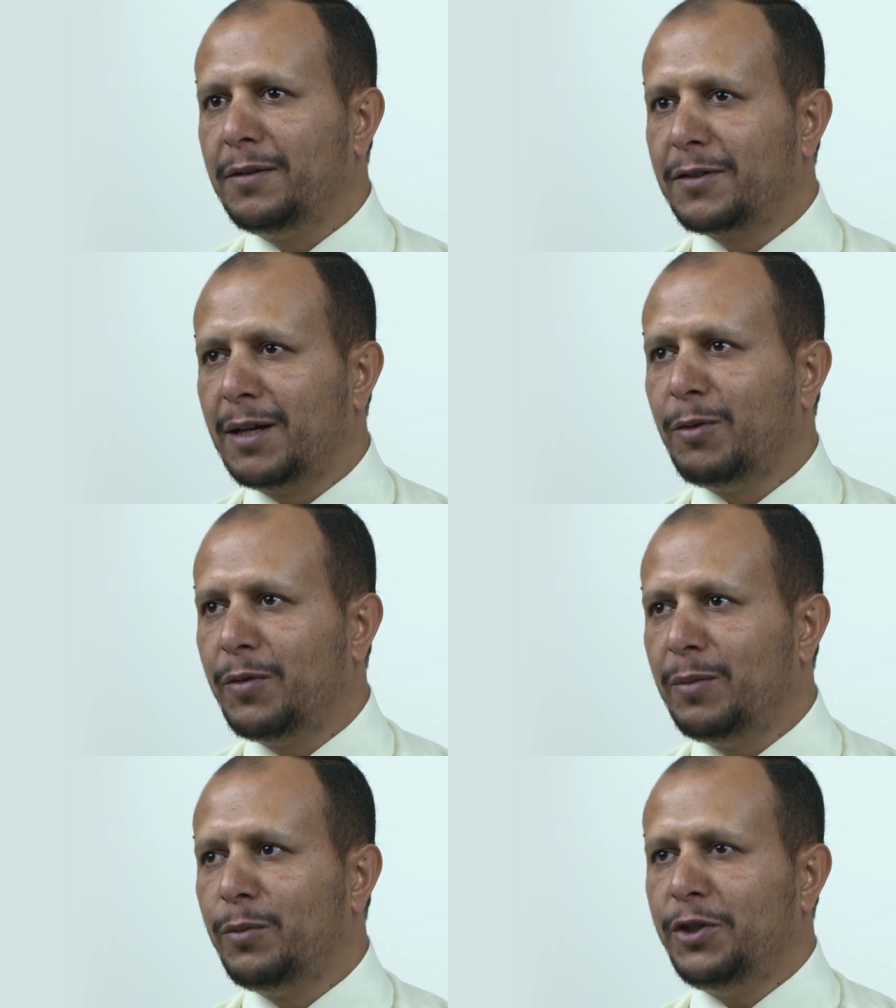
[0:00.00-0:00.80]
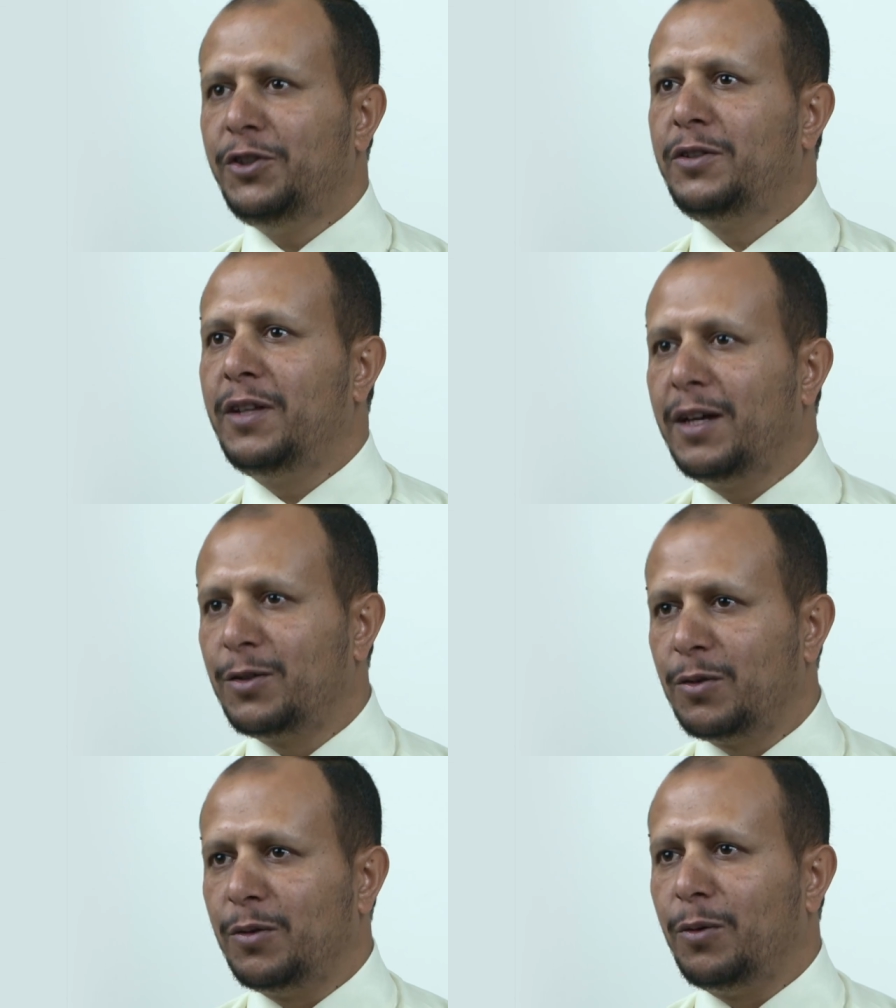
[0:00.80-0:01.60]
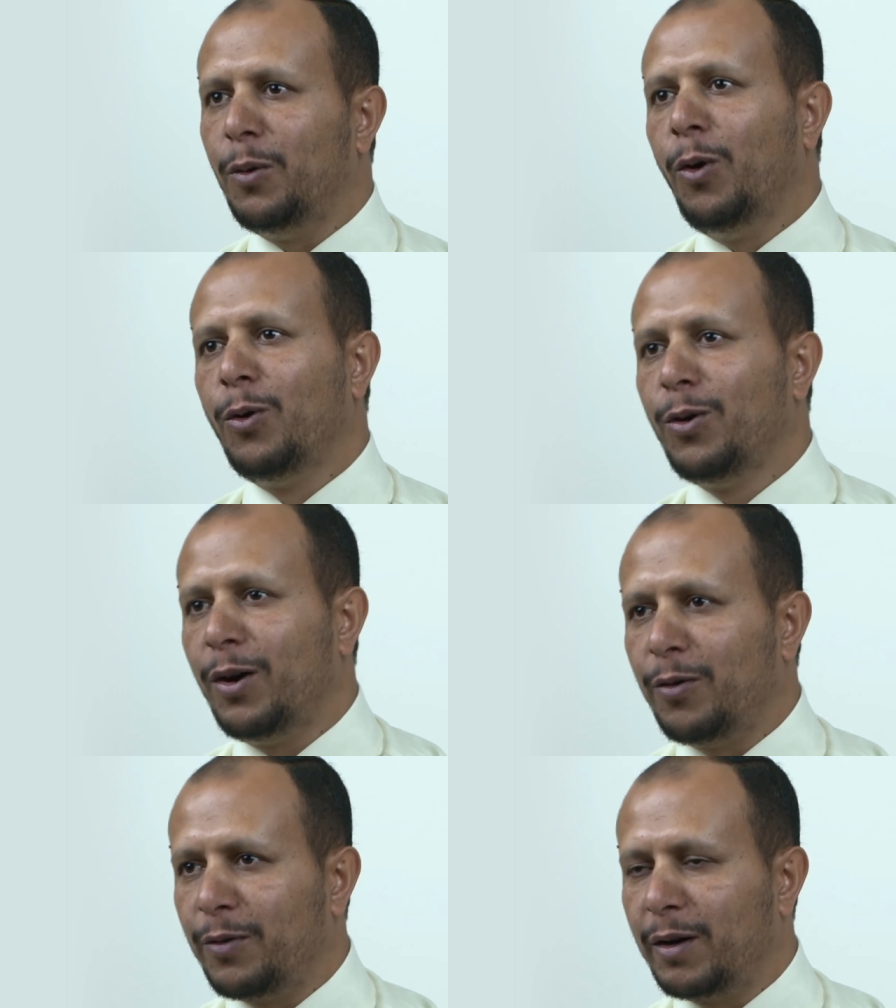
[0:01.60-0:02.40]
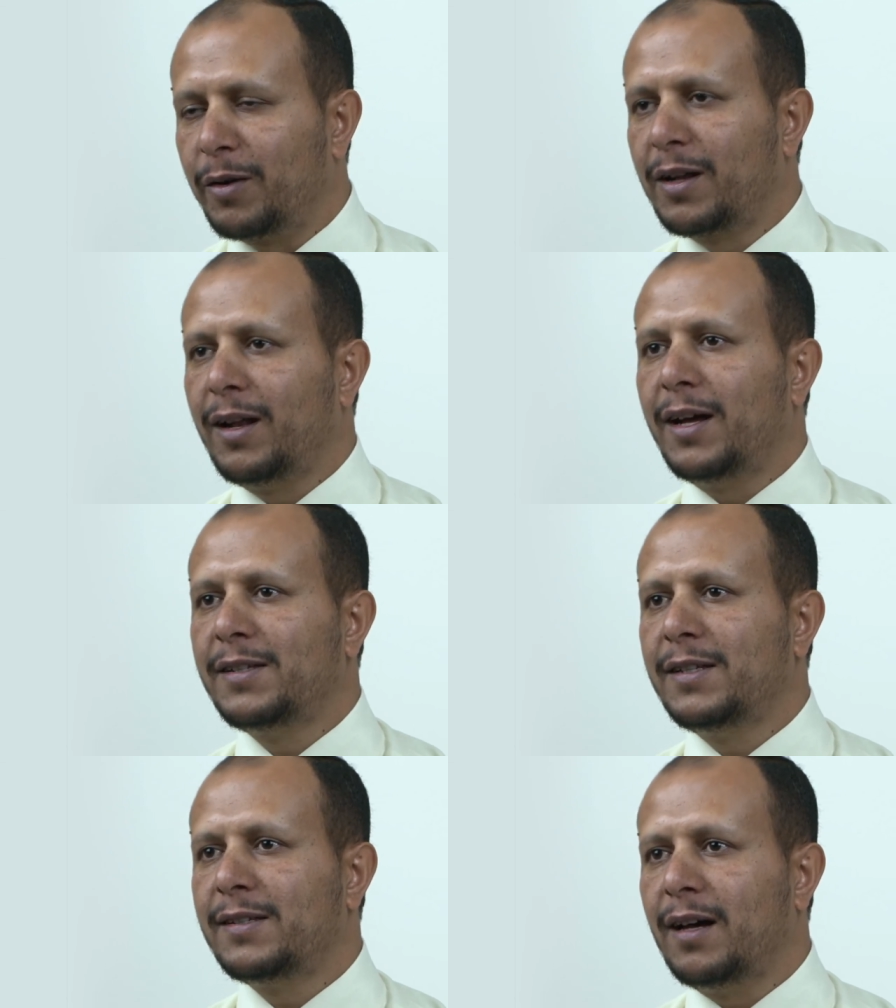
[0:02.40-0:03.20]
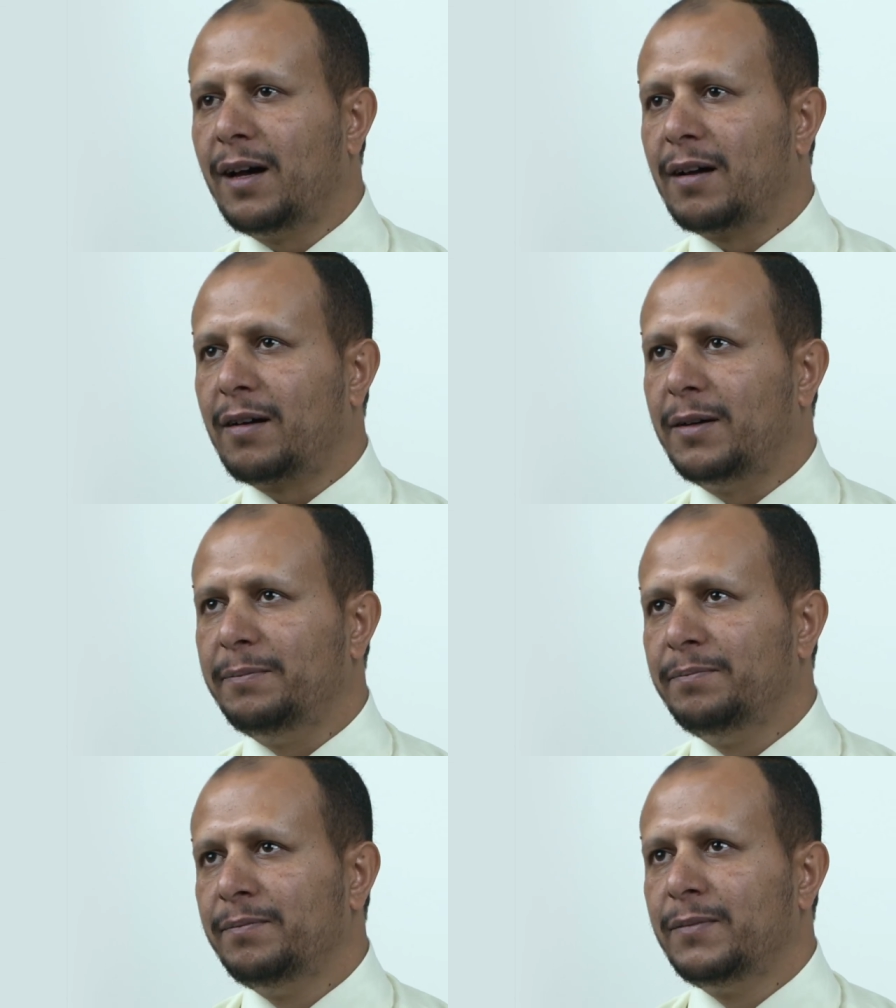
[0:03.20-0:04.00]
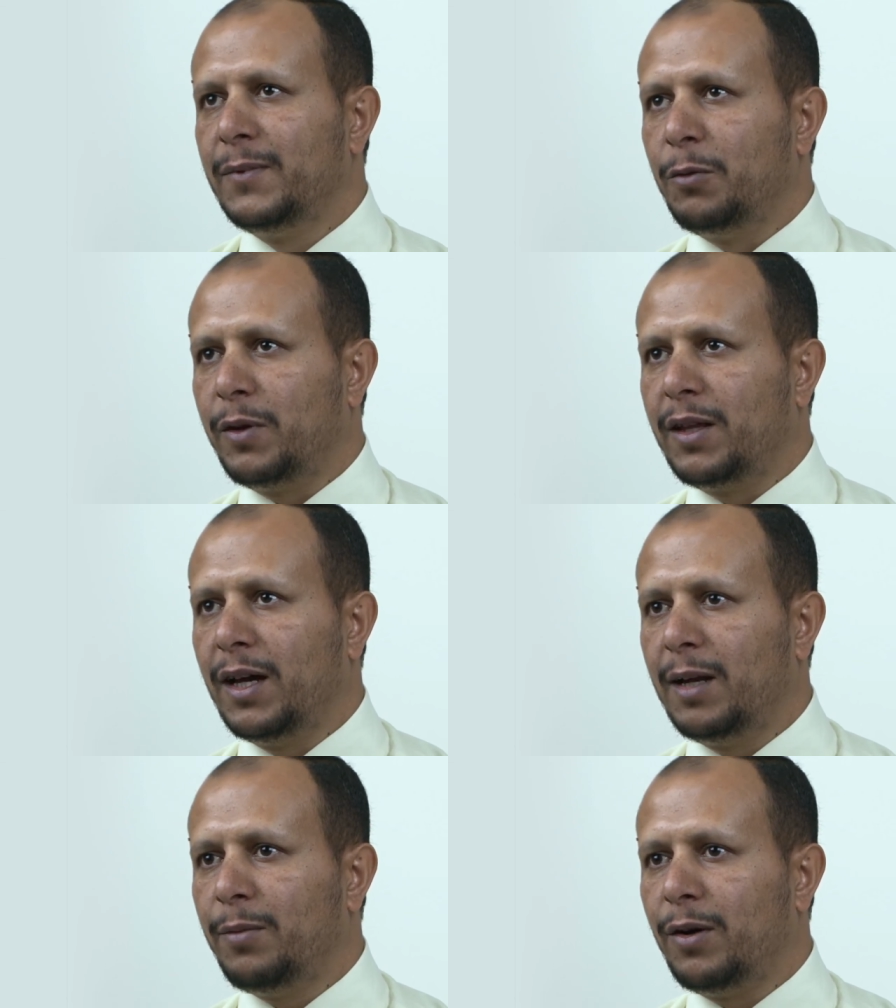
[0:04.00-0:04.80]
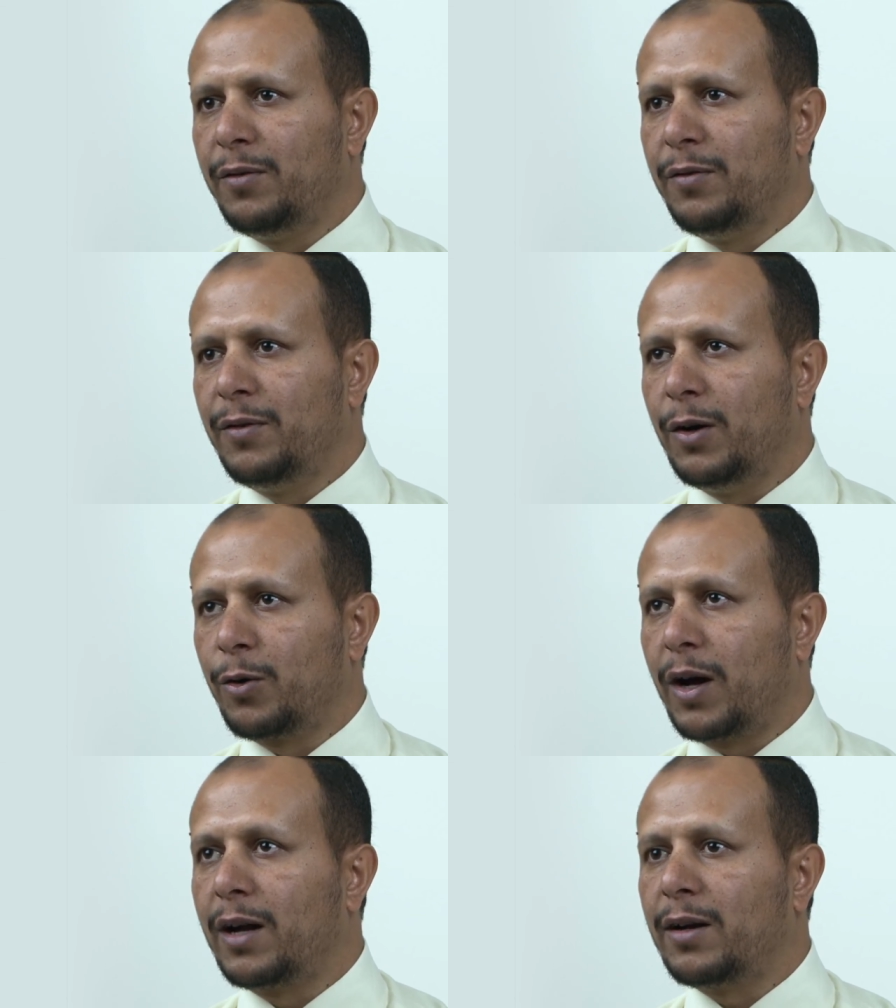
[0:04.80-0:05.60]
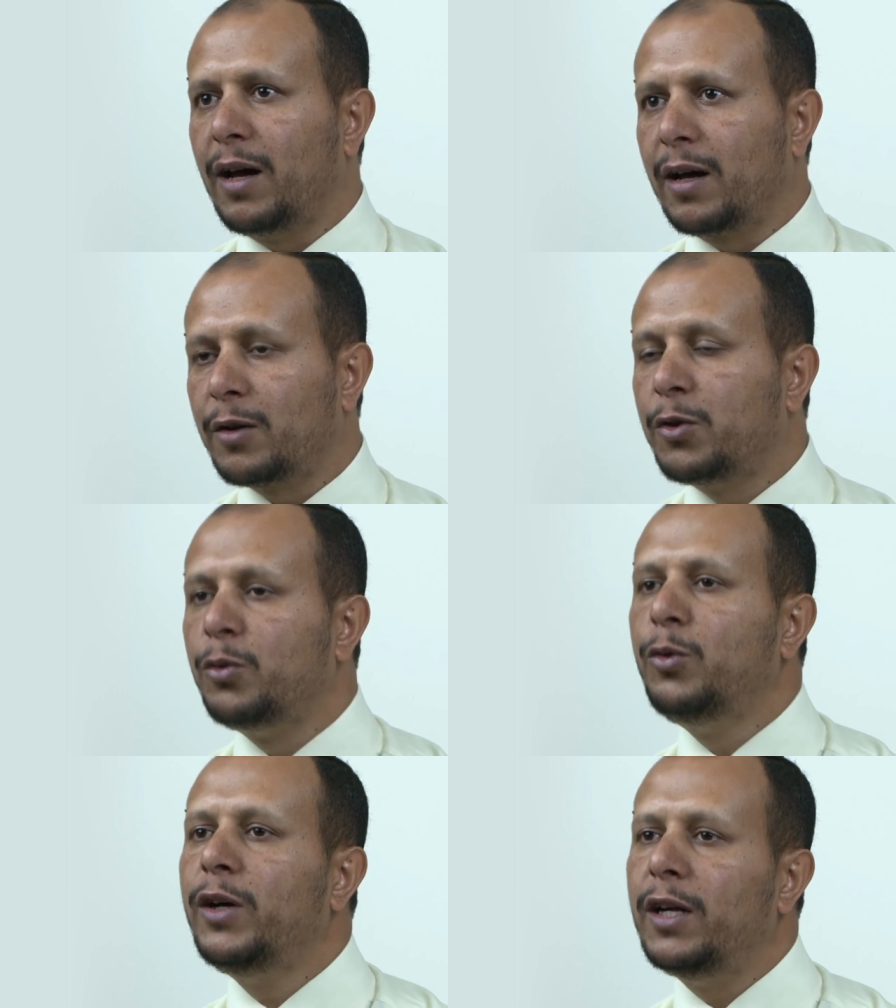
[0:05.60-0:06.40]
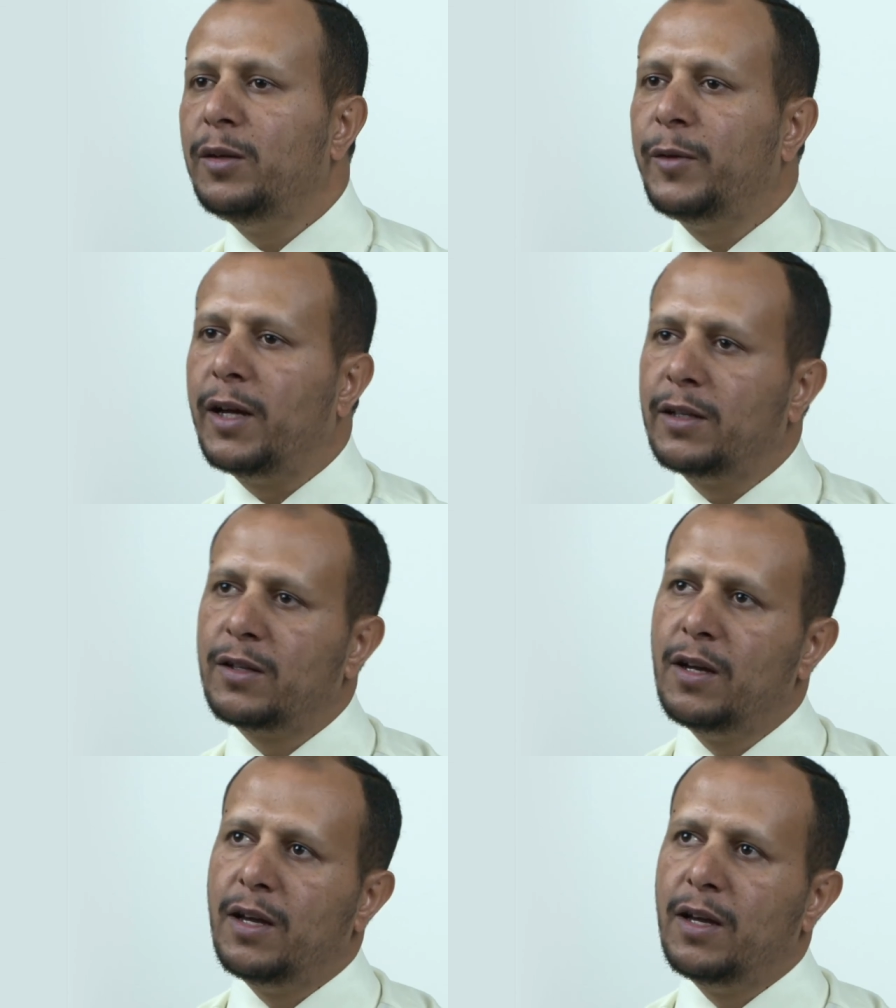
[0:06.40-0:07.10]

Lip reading: some of them wished that all of our classes are with the help of our through Illuminate.